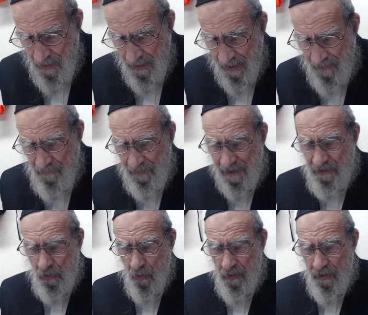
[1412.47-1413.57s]
Every last
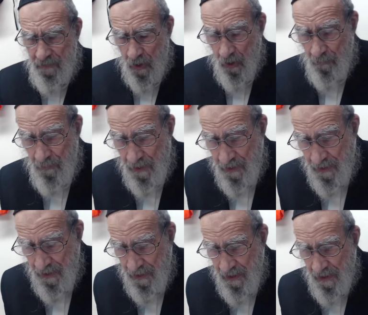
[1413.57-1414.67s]
corner of the home
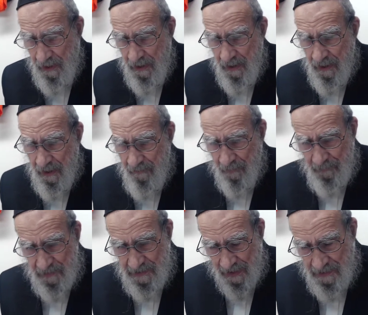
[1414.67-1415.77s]

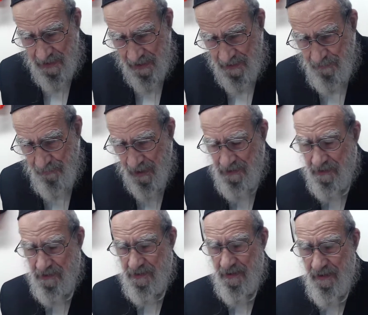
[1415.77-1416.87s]
represents his presence,